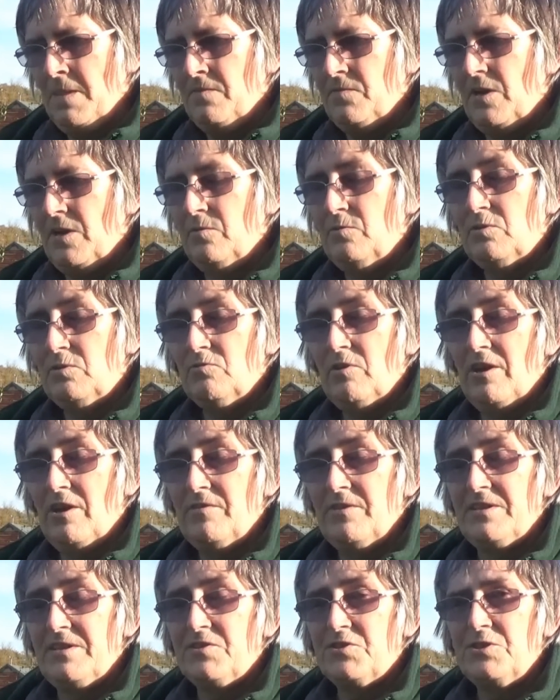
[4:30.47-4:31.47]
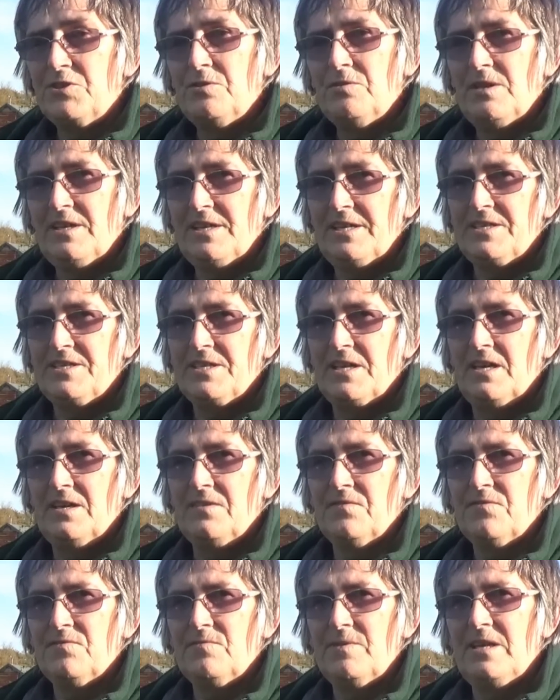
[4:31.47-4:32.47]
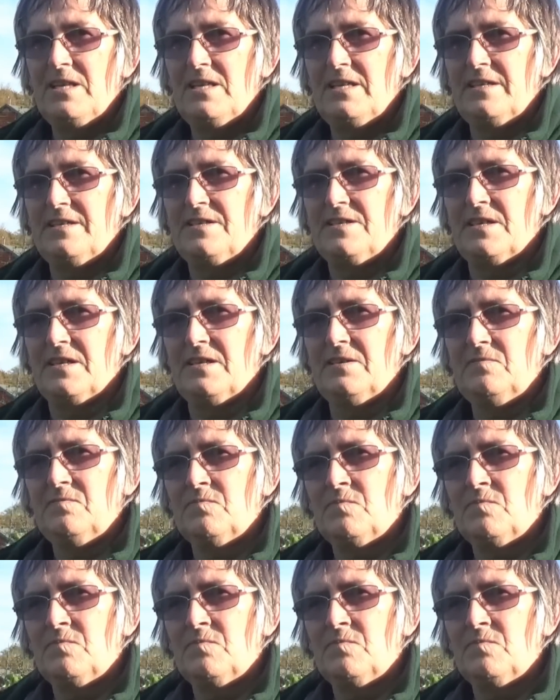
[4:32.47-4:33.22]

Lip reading: they were grown in 2-litre and 3-litre.